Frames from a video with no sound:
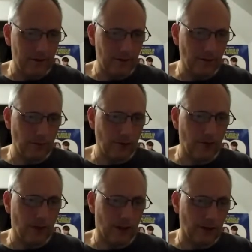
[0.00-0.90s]
Some
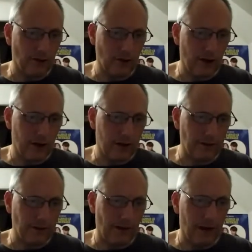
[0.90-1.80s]
sticker shock
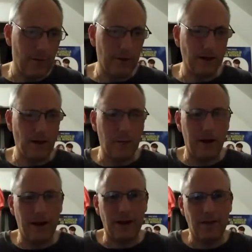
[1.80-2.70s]
as to how much I
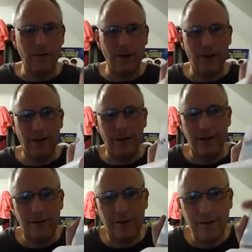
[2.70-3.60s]
paid for
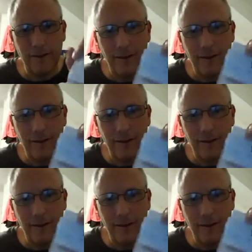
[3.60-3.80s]
this.